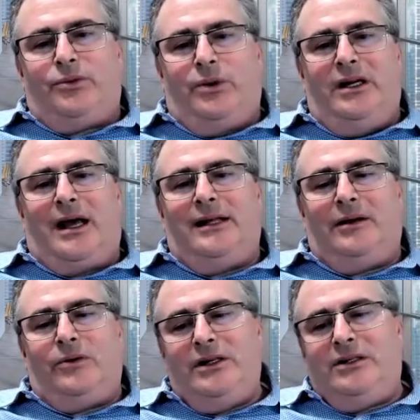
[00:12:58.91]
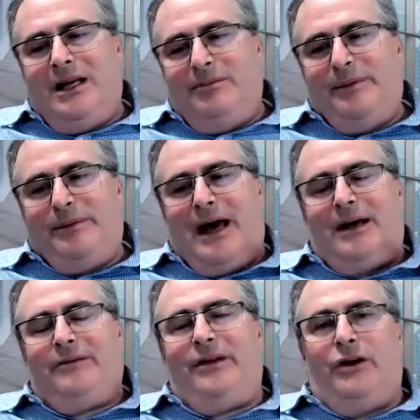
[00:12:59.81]
I think when you take people
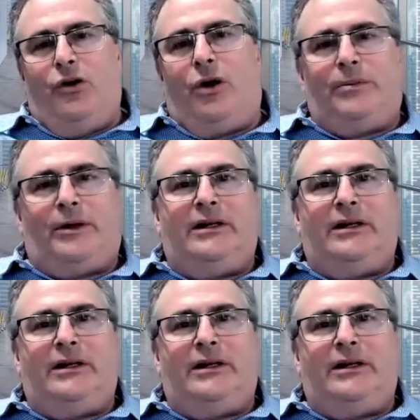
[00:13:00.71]
out of their normal